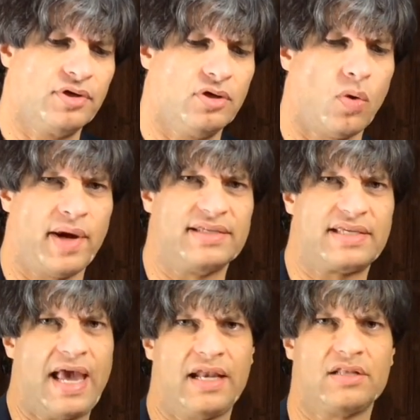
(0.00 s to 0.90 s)
noise
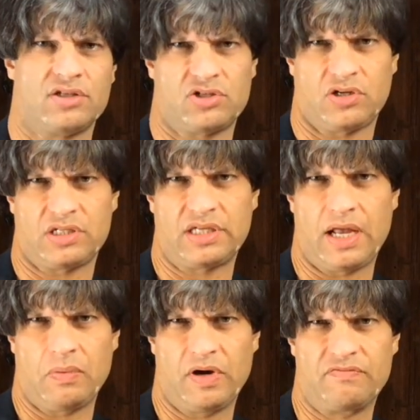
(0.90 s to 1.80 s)
gate in the circuit to
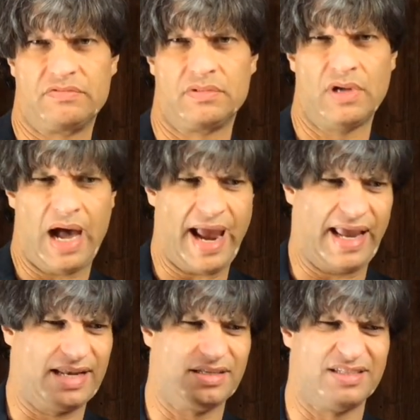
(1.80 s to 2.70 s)
get rid of
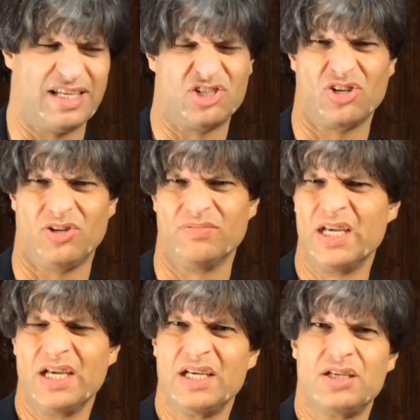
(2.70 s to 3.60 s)
high-end digital
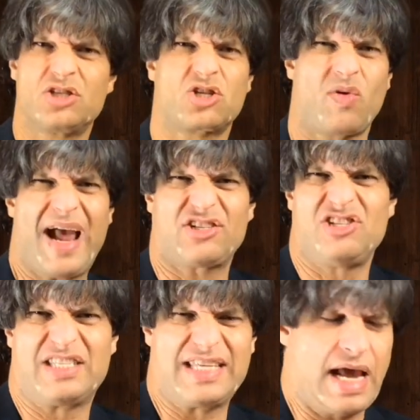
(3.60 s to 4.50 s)

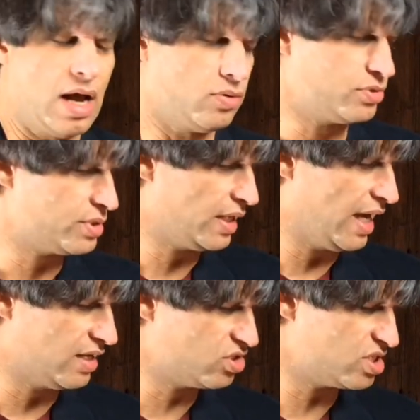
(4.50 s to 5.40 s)
scratchy sounds,
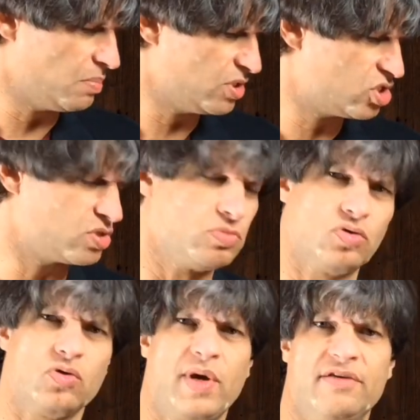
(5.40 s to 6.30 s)
and it's just a much
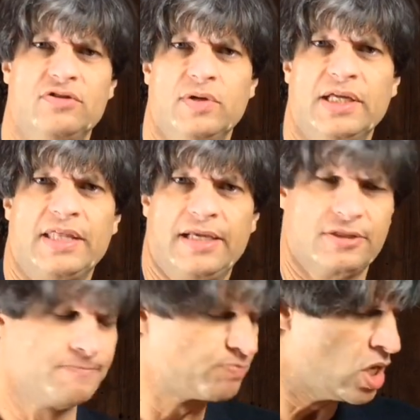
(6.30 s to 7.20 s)
smoother way of doing things.